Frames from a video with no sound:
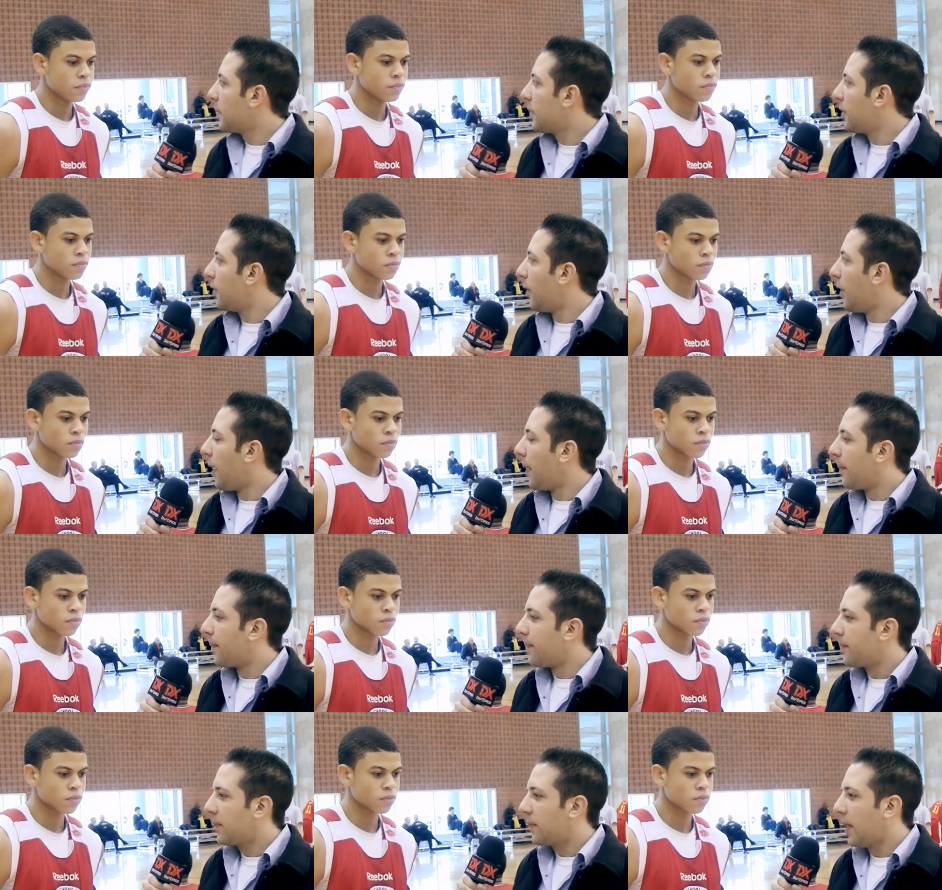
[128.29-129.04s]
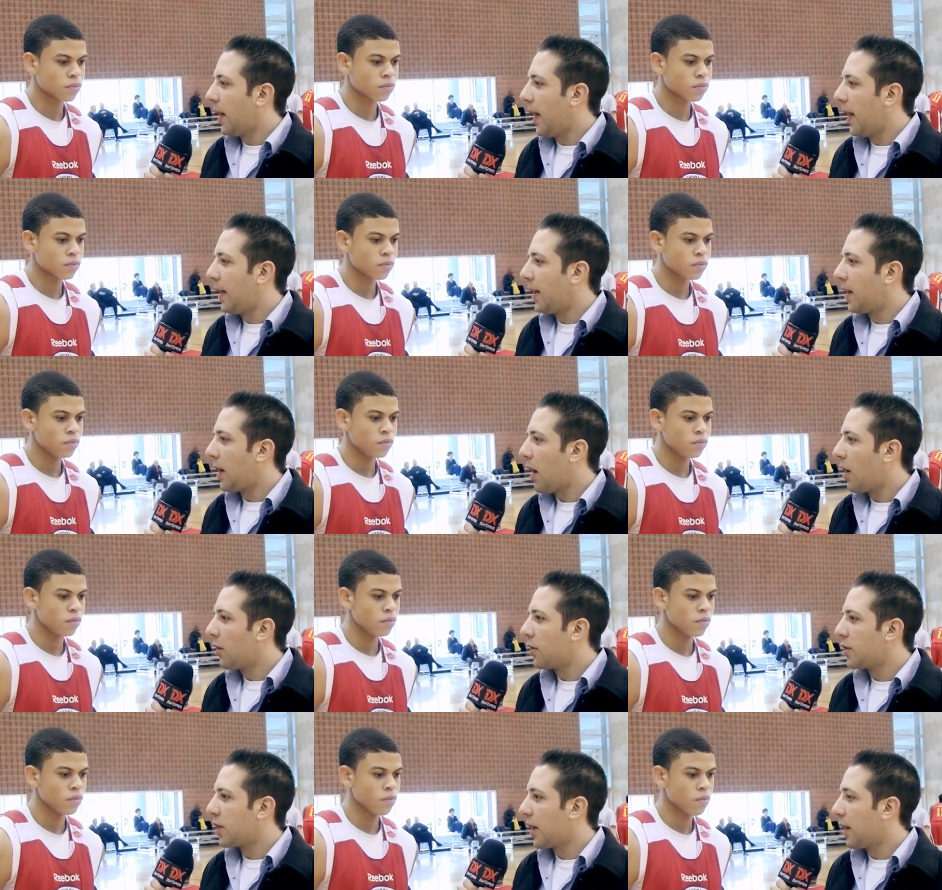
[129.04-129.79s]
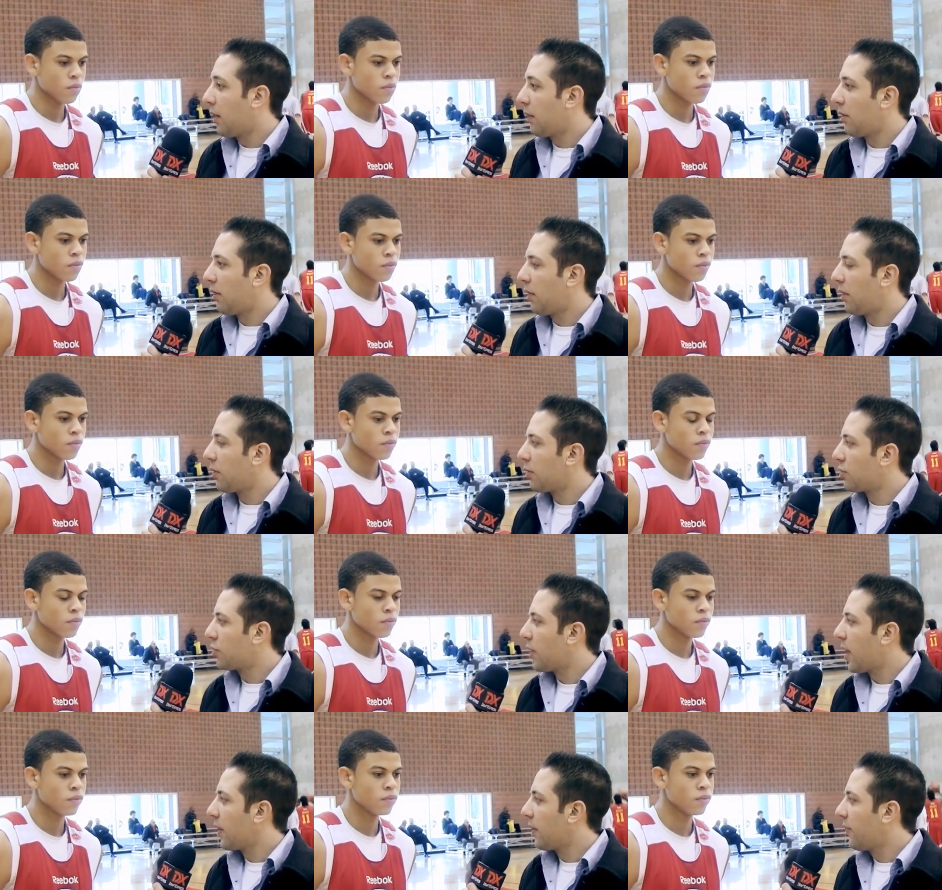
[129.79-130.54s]
Speaker 1: to, um, to any college. I guess you're
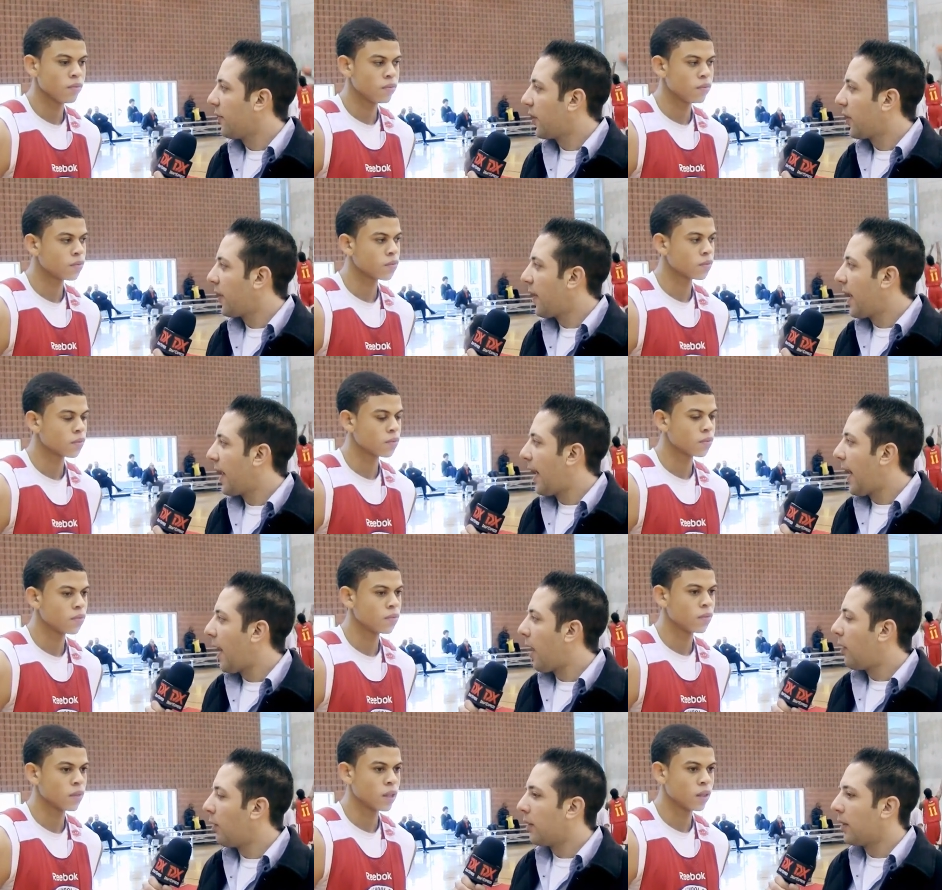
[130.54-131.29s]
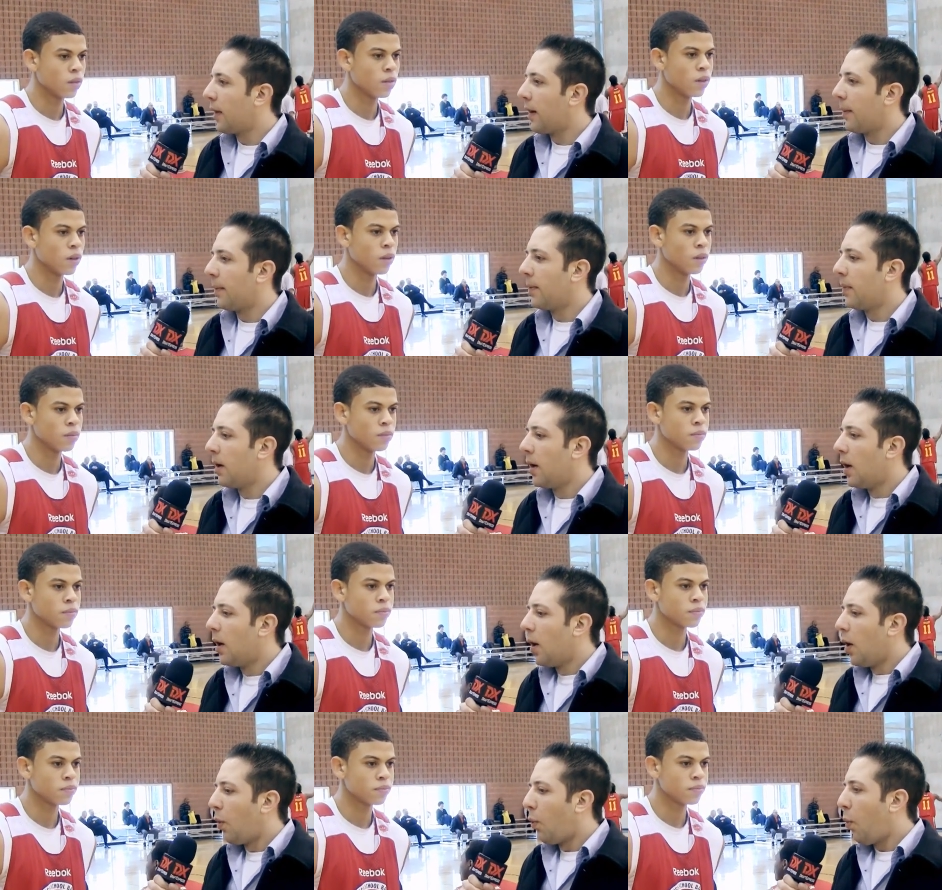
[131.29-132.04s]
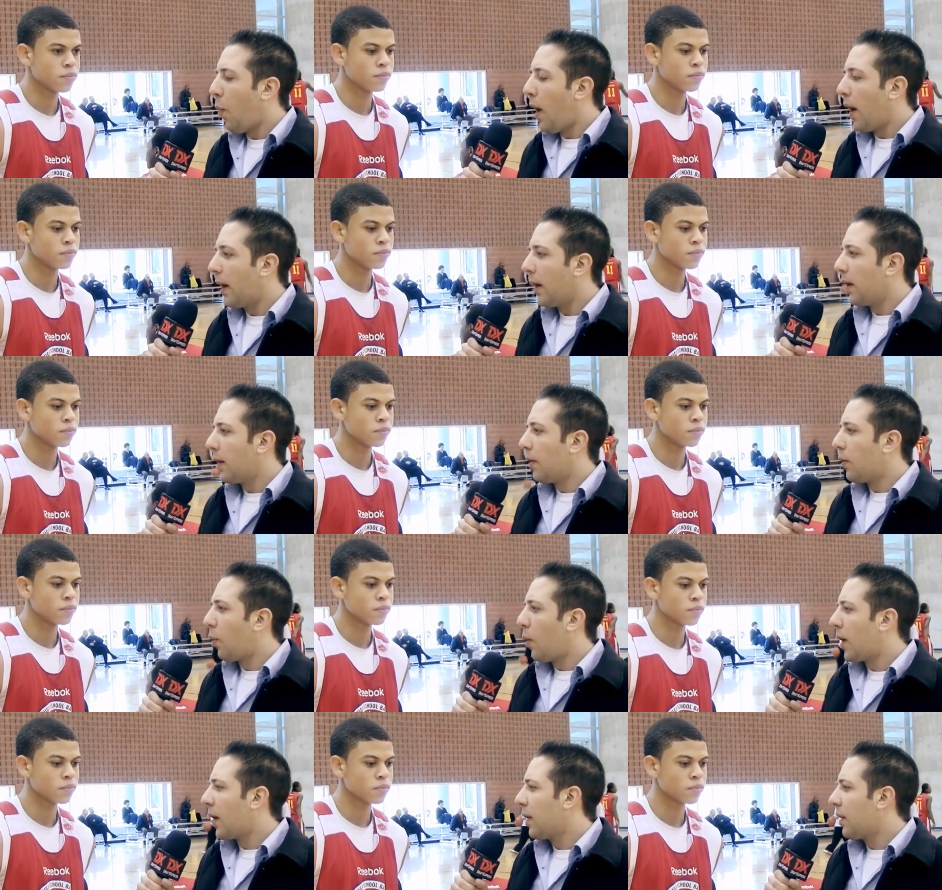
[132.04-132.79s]
still trying to figure that out. Um, what
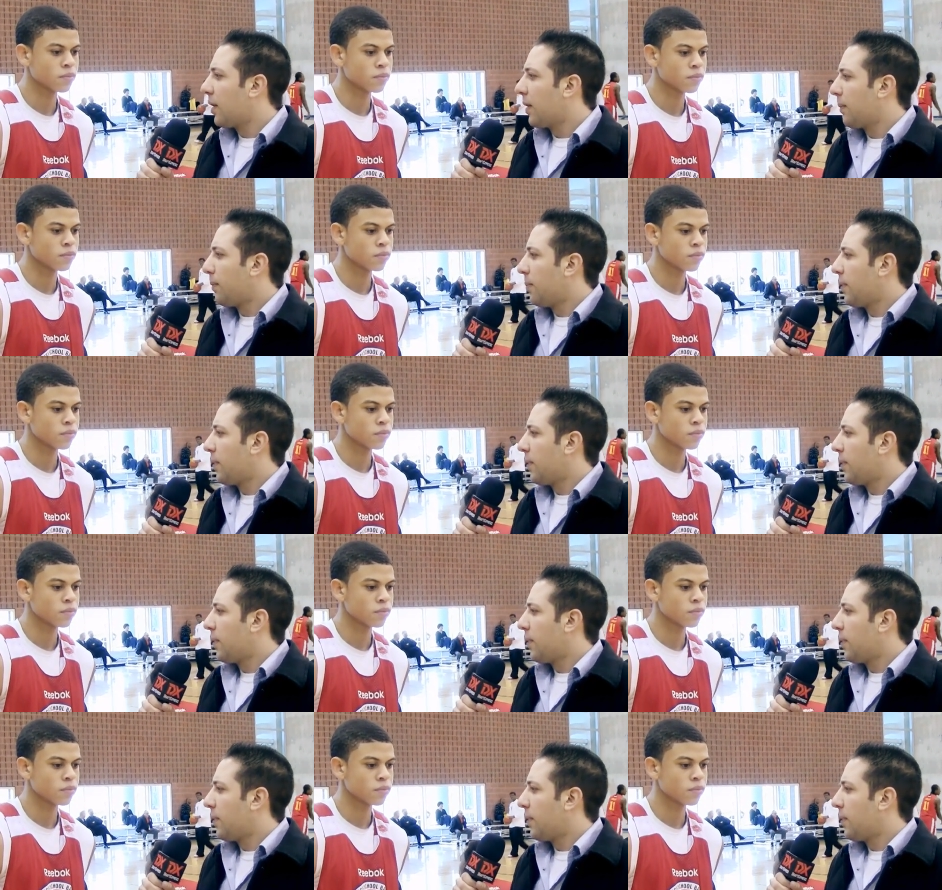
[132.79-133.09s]
what is the,